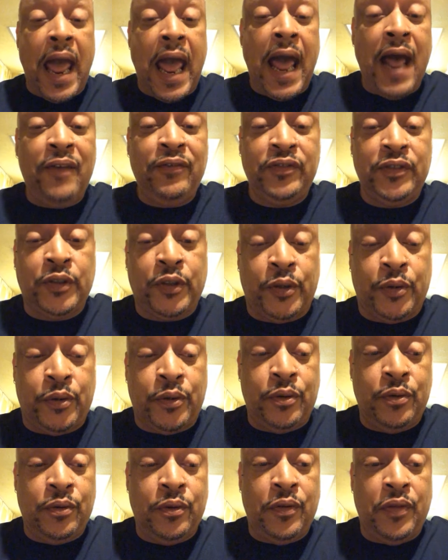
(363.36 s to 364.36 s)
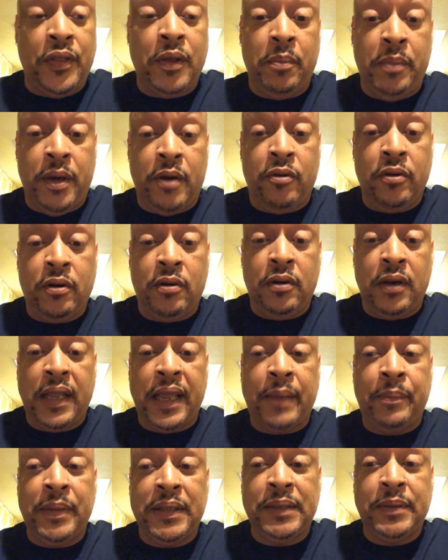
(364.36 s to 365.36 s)
after the miracle
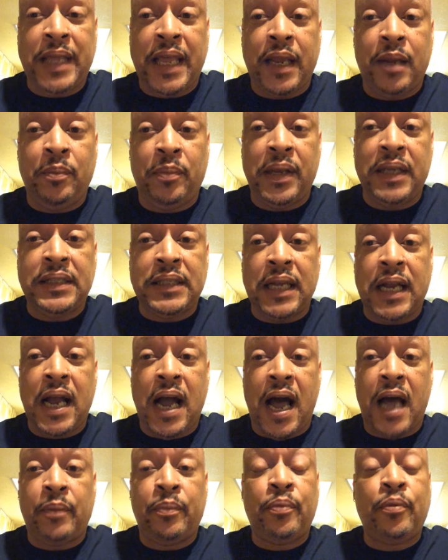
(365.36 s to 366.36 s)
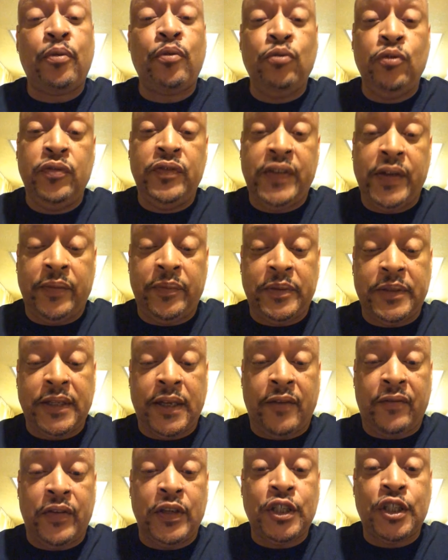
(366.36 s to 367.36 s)
had been taking place and God proved
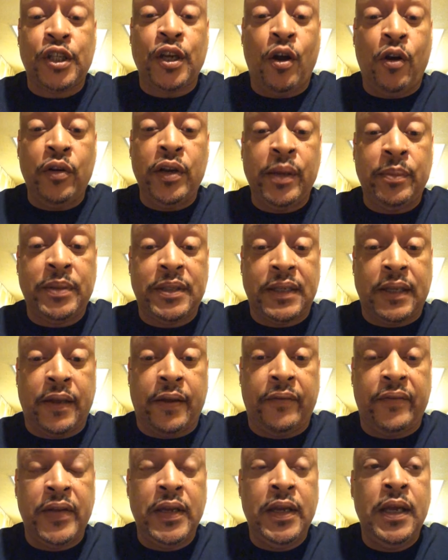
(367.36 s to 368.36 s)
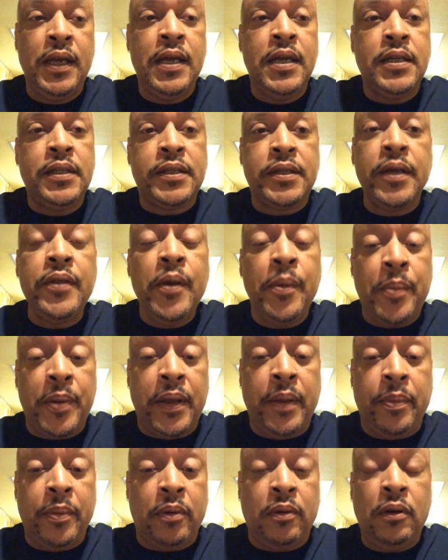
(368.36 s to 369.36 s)
Himself and showed Himself to the
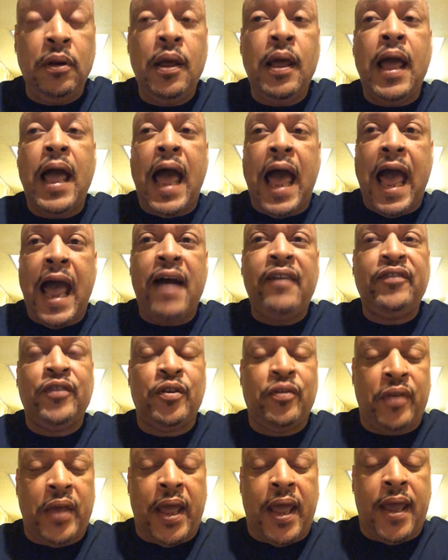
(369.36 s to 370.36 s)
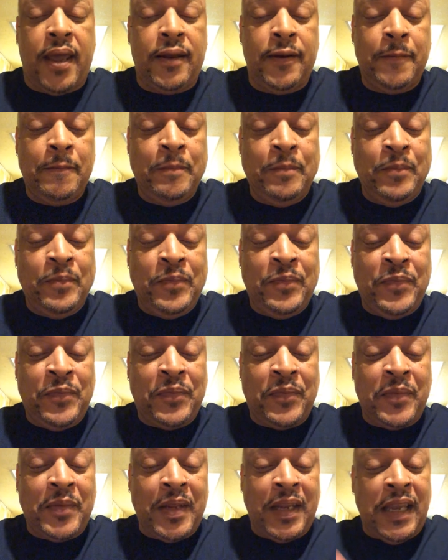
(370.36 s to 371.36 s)
people after that,
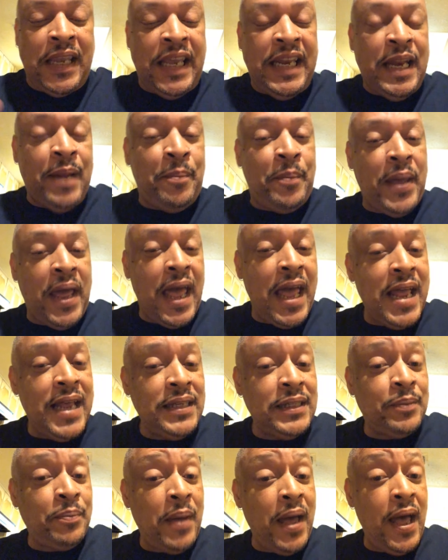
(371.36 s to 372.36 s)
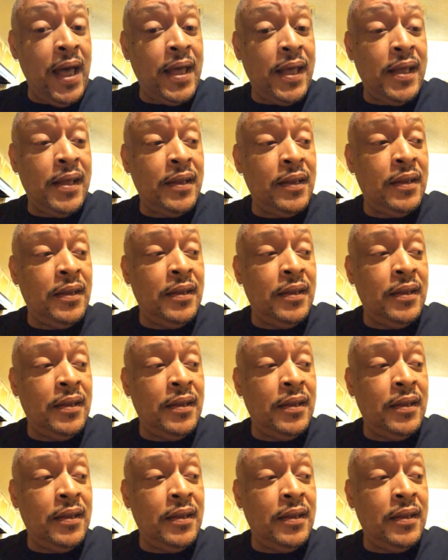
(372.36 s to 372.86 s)
and it passed by,